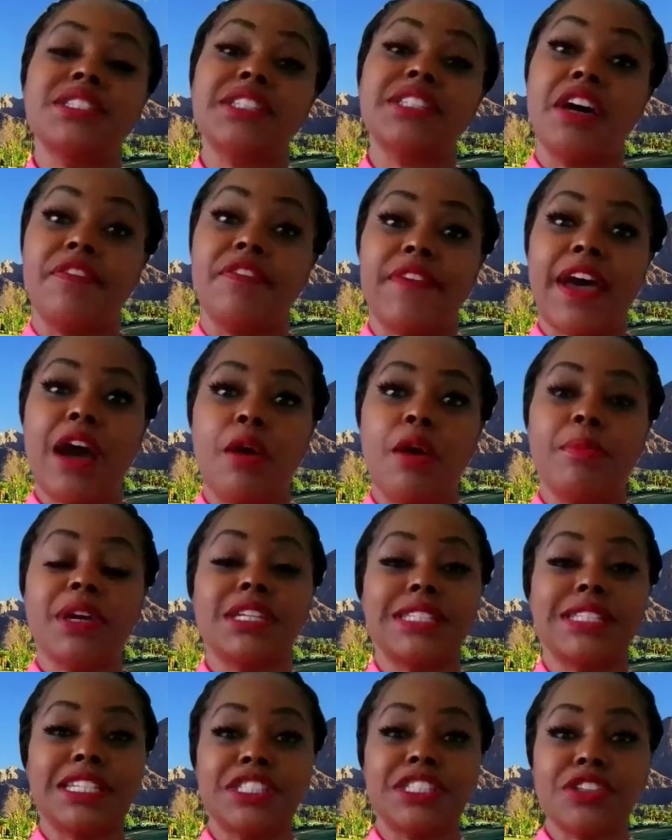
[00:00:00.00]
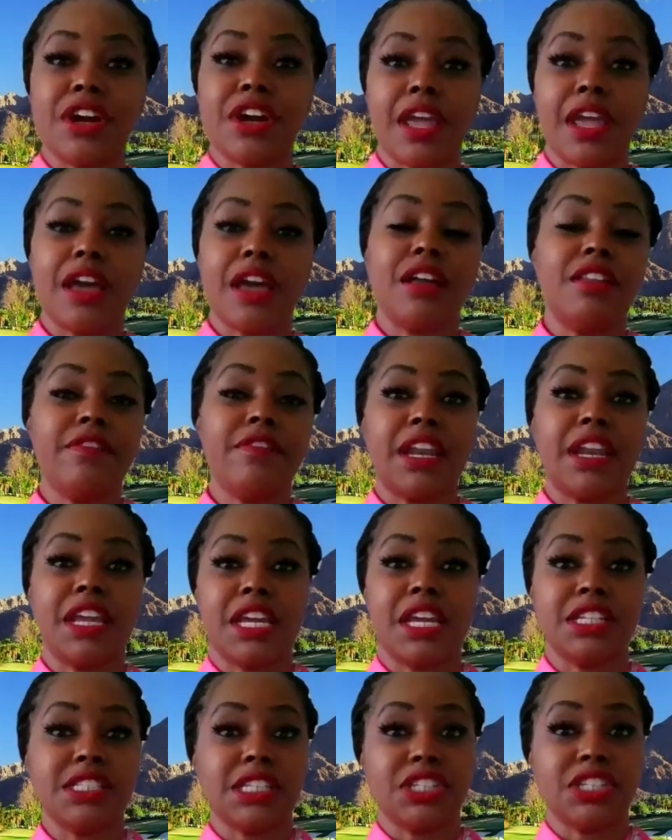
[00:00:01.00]
itself out because I started
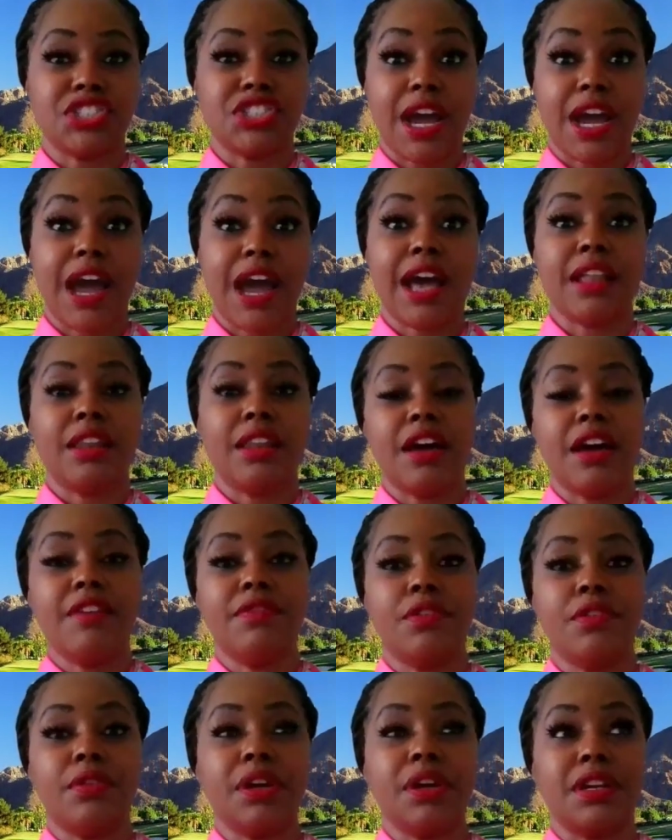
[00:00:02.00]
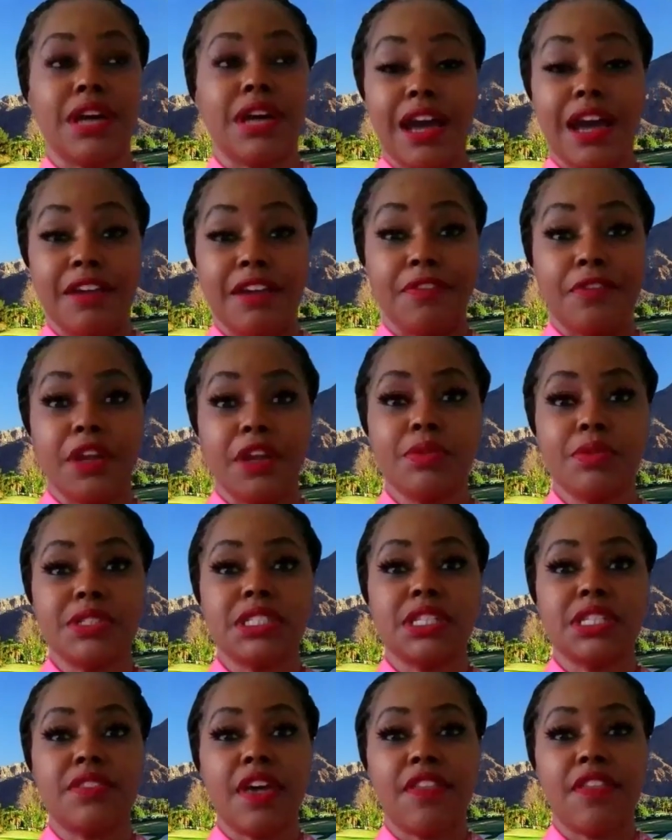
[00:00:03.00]
elevating at such a high level and a high
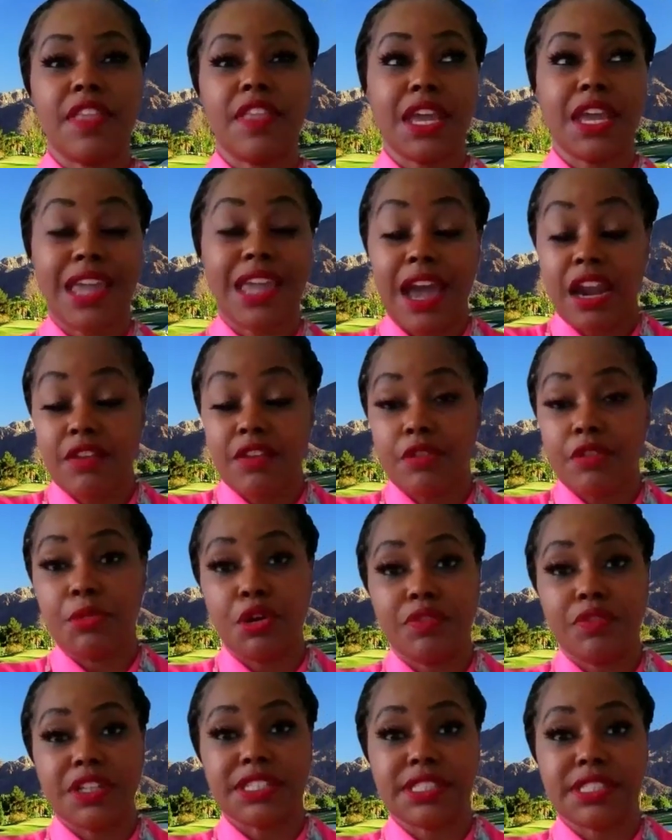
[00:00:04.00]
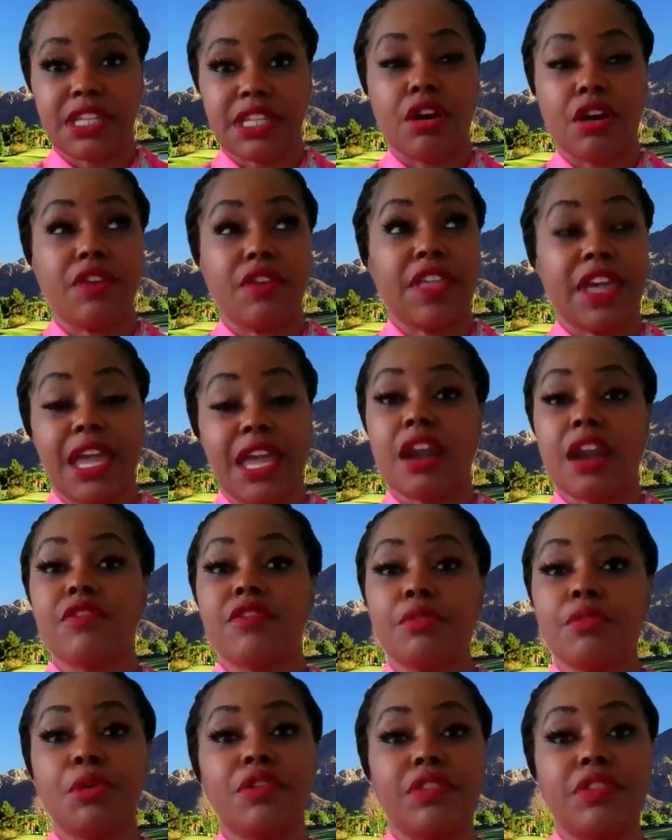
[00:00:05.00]
frequency that it kind of removed itself or they kind
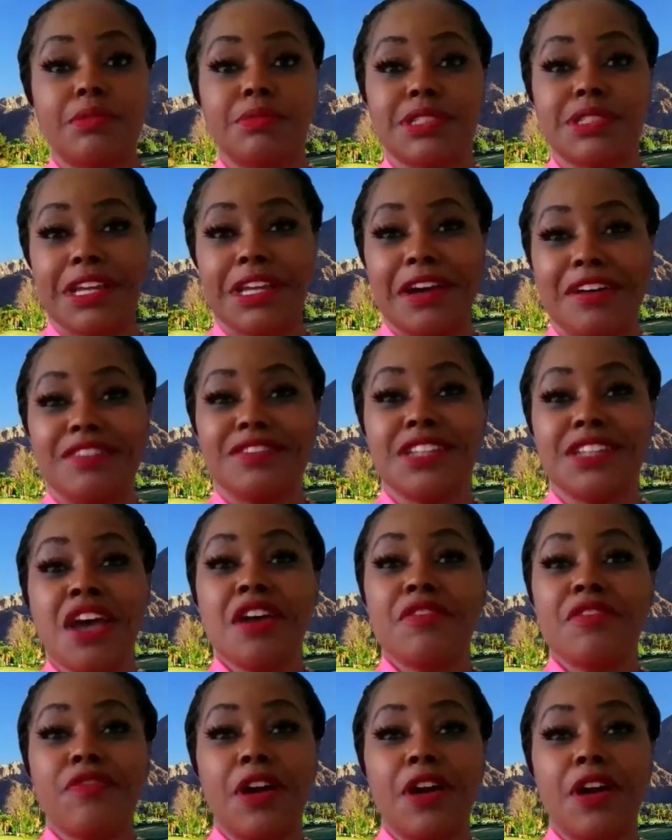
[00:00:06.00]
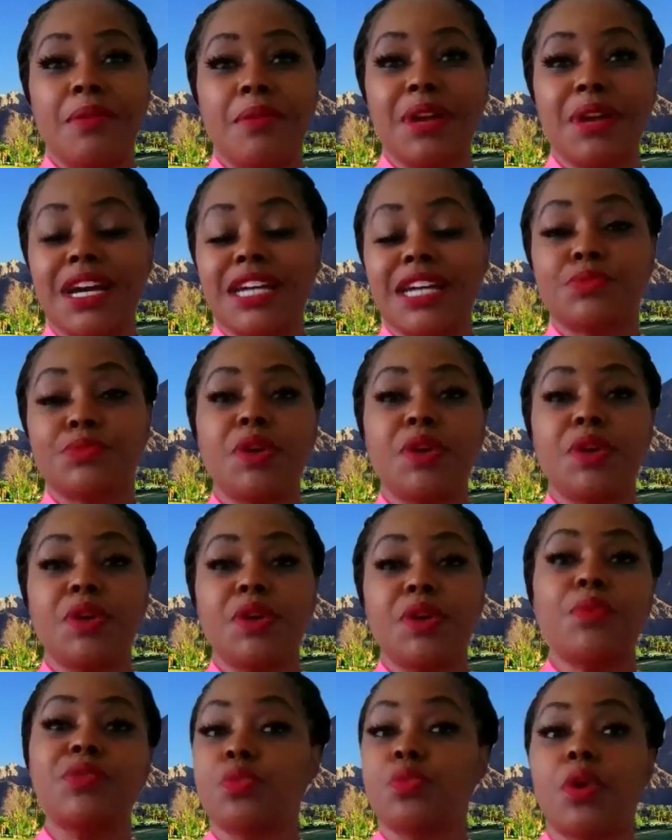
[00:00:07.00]
of removed themselves from because
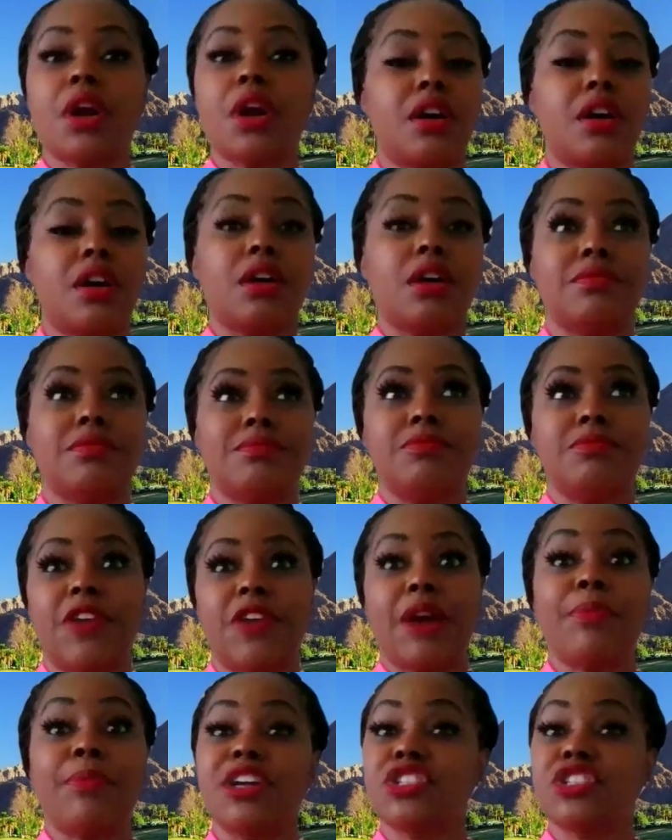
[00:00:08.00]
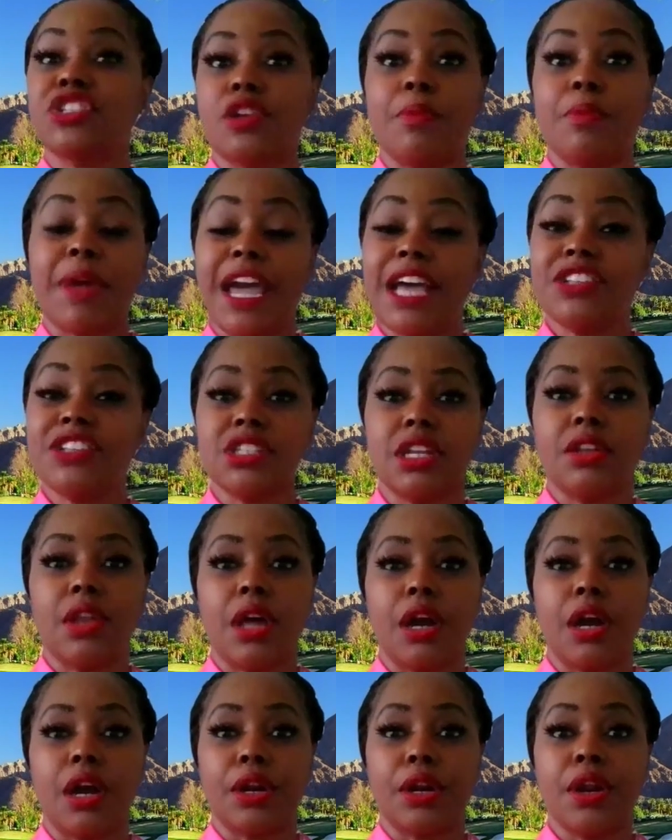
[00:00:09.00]
we just weren't a vibrational match any
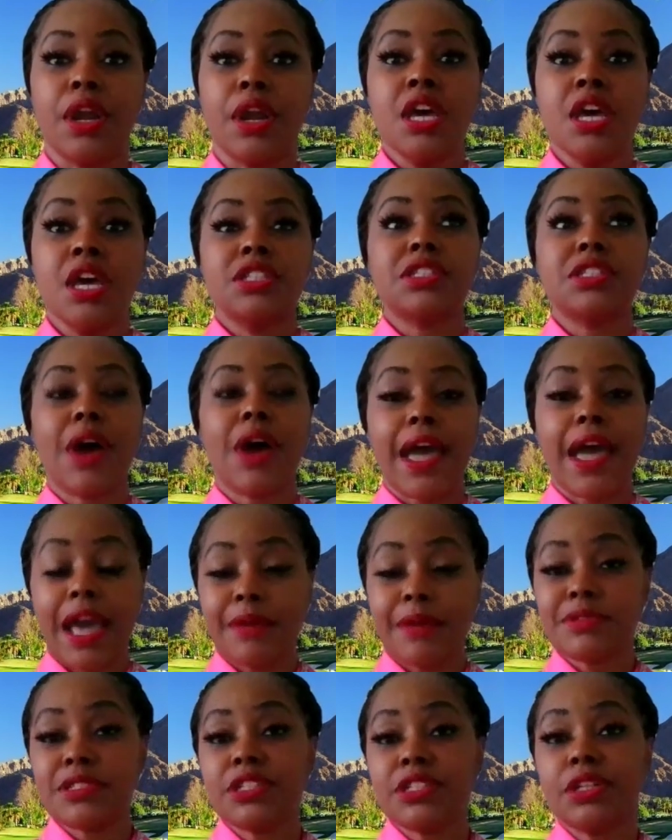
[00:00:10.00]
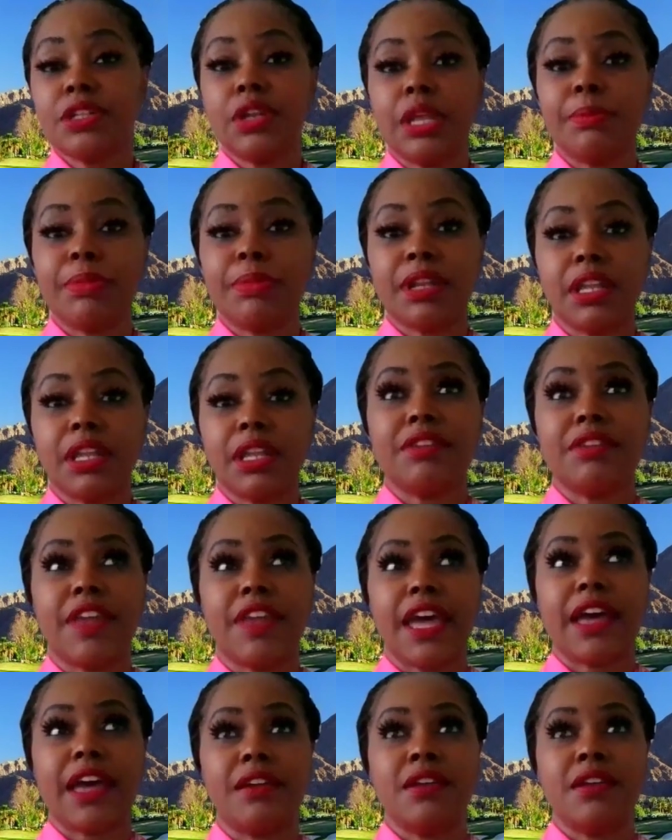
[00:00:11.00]
longer. So I absolutely believe
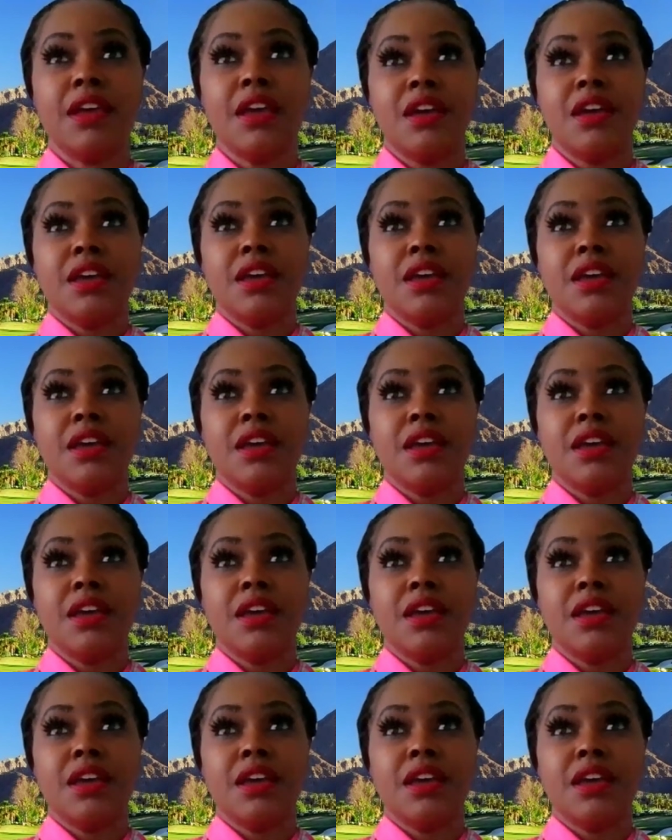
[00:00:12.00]
that